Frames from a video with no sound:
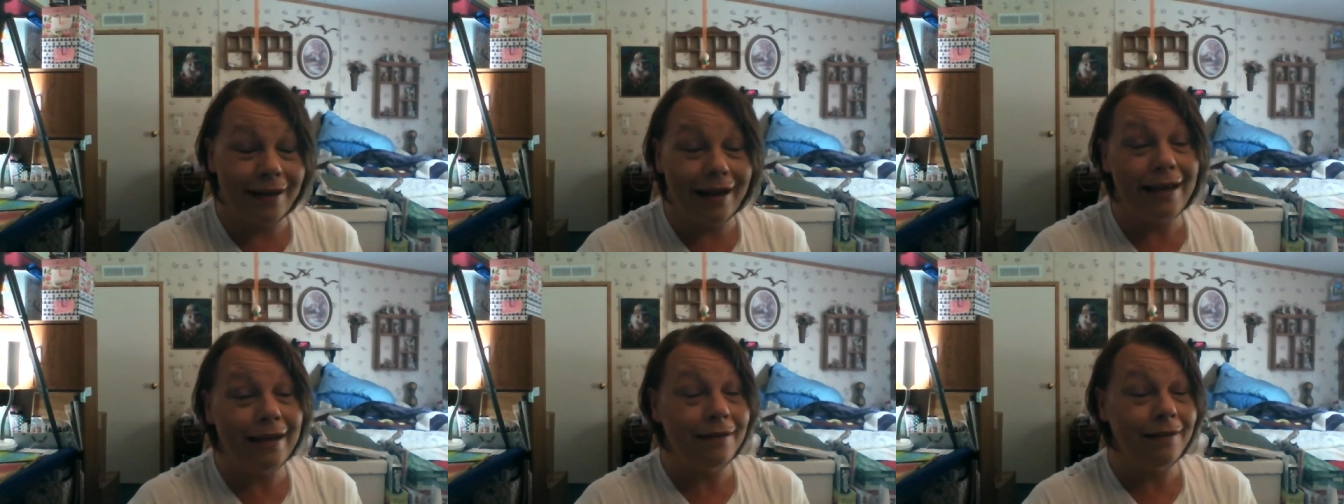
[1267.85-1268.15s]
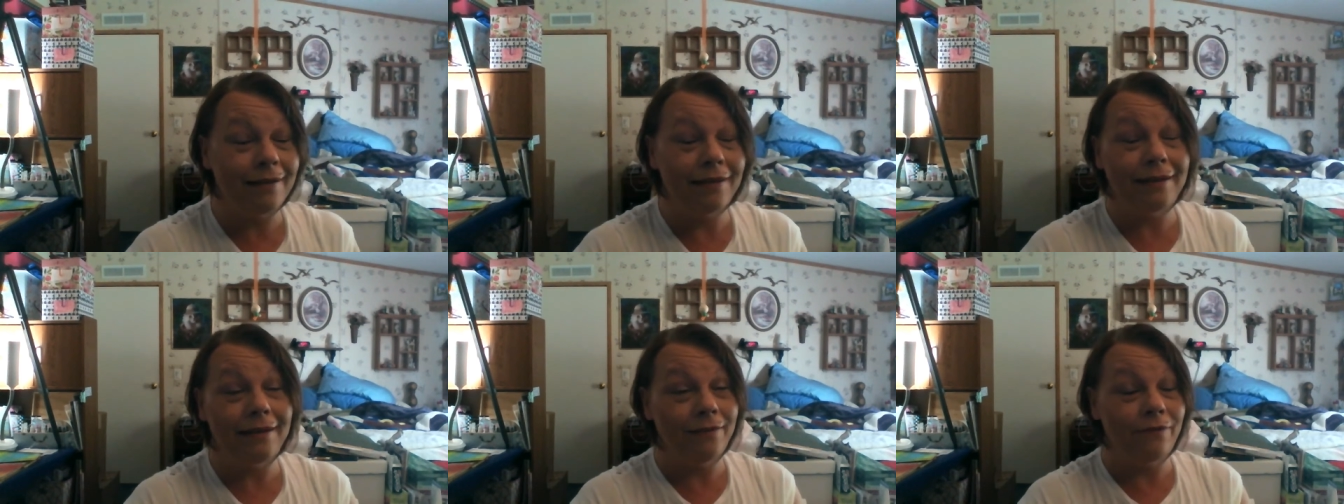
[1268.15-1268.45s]

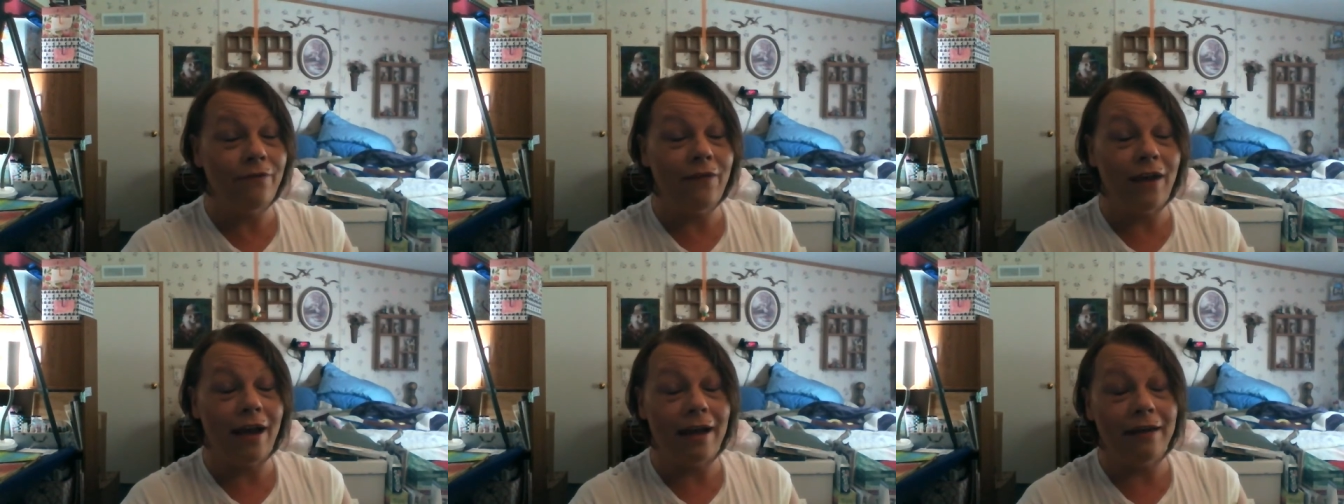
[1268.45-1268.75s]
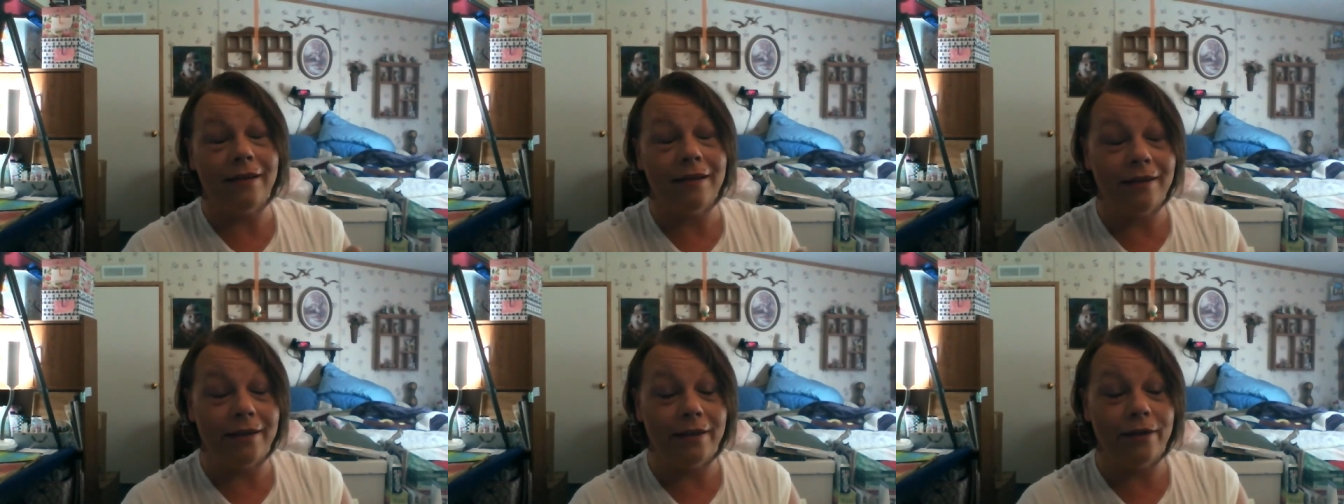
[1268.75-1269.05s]
And the
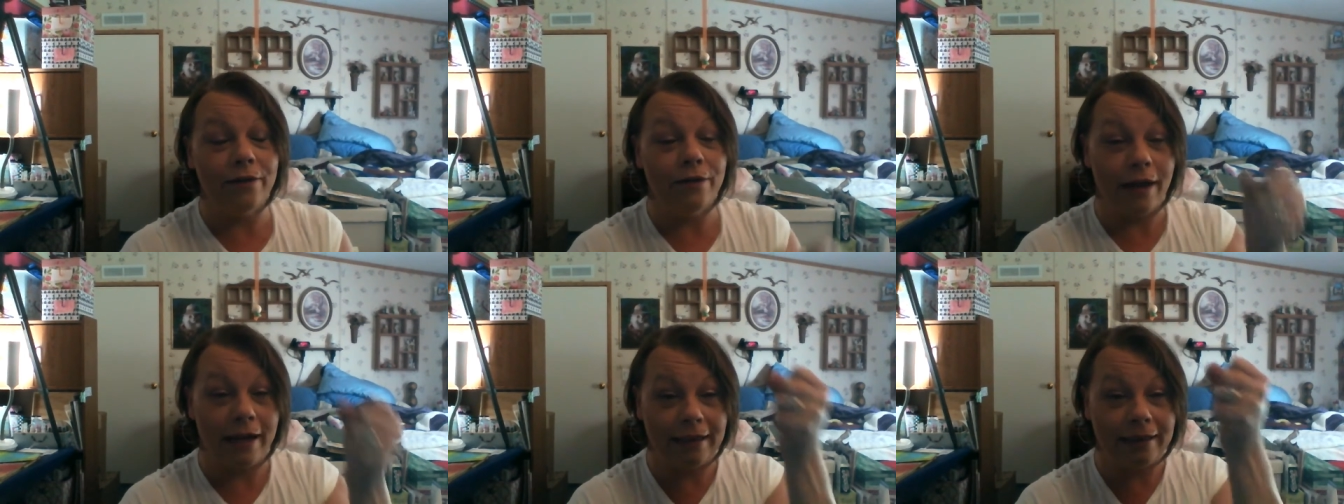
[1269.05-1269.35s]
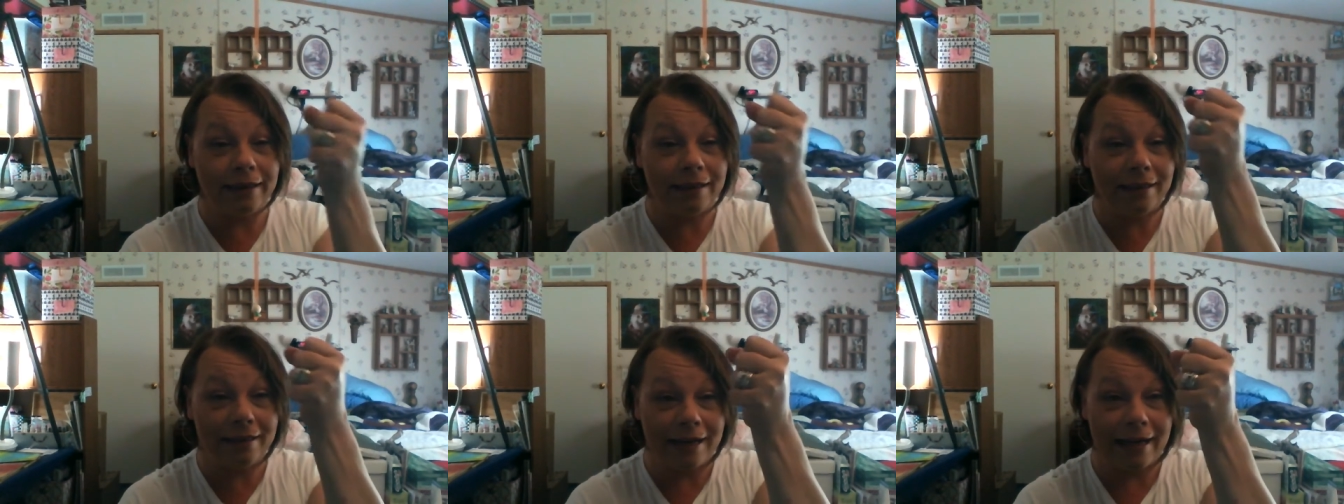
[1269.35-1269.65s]
fact that they're
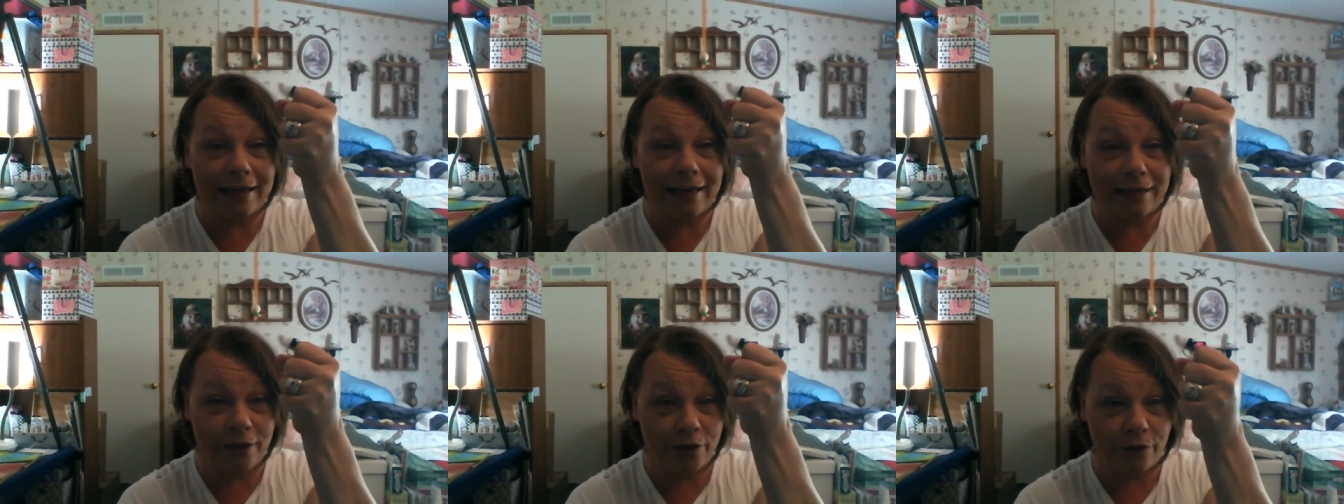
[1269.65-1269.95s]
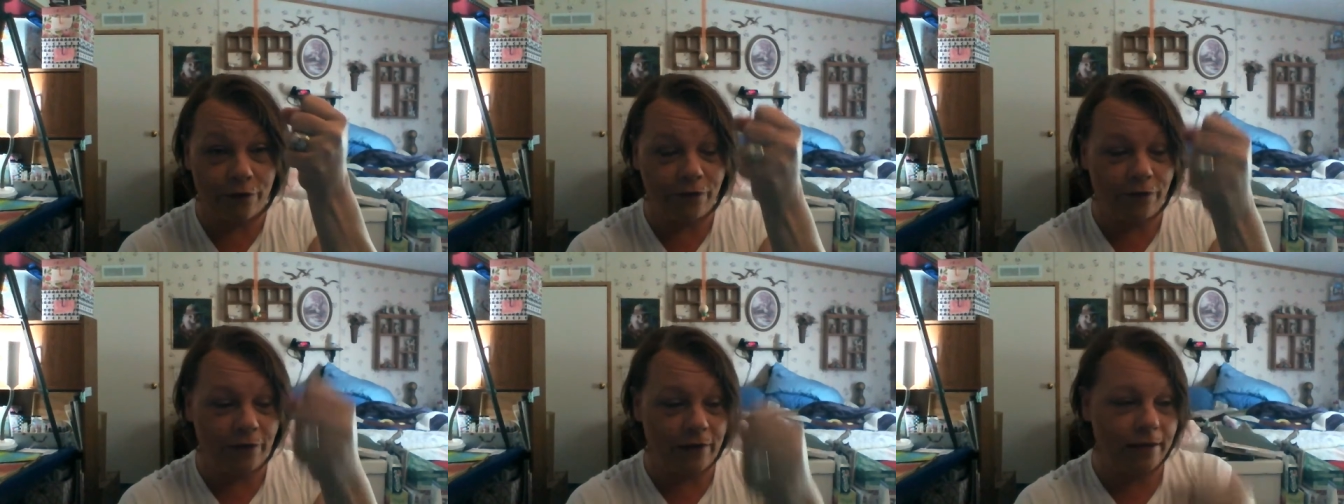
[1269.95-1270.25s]
like the size of
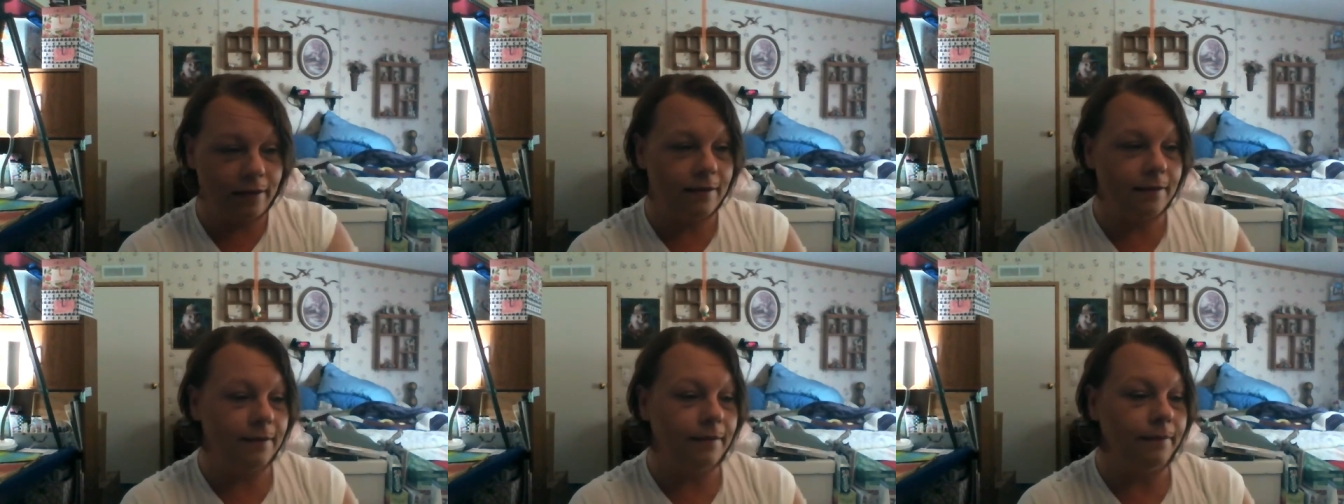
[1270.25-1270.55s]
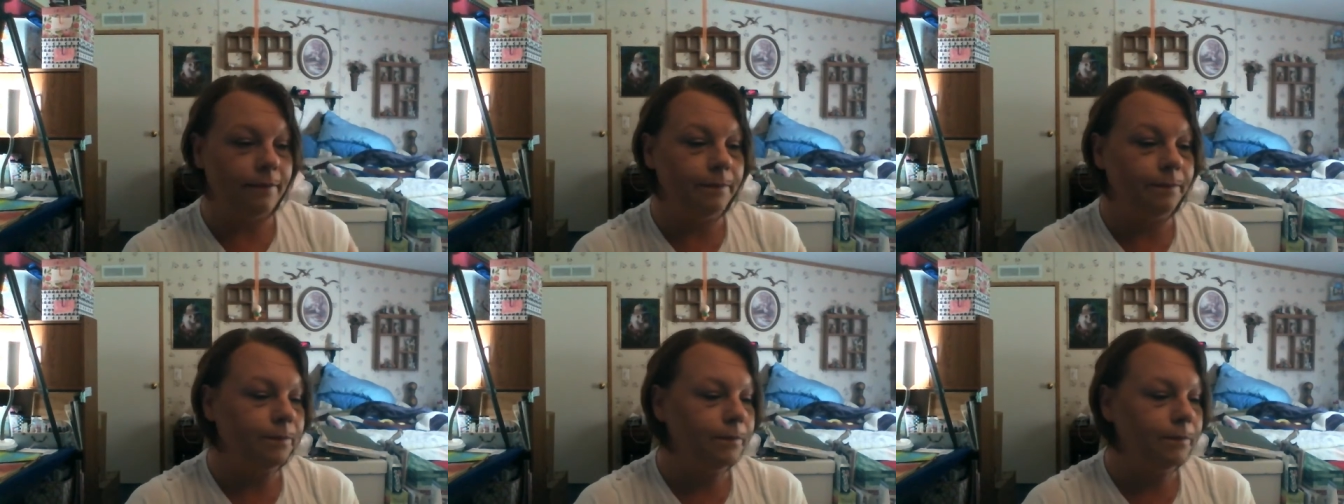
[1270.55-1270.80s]
your fist.